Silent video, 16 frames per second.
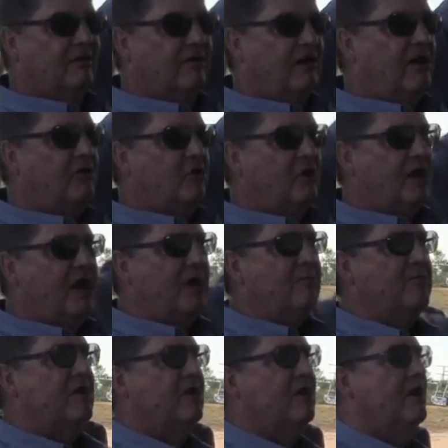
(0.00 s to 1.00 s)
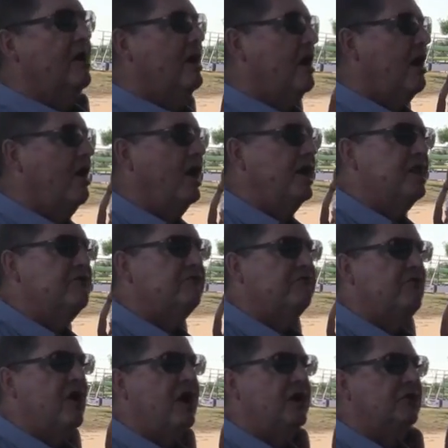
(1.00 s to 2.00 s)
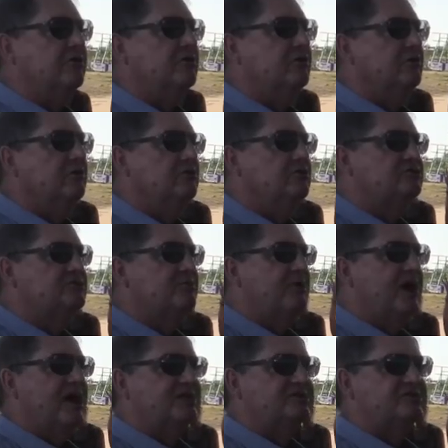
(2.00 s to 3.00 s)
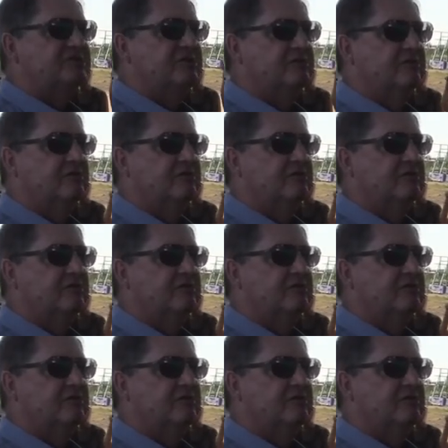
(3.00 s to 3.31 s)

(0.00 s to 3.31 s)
All the way up. All right, in front, Who's the best?